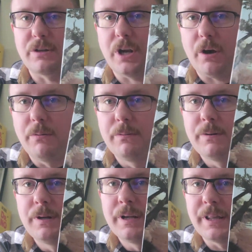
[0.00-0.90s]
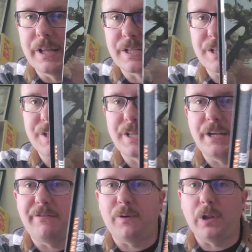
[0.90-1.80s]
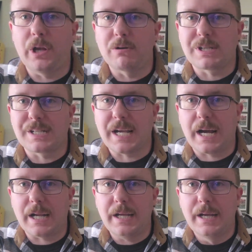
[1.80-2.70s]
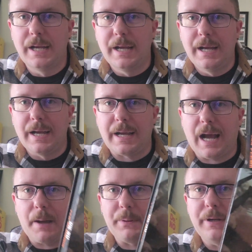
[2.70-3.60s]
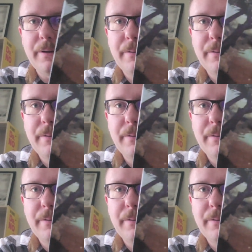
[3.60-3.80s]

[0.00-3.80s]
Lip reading: No. This is the Folio Society copy.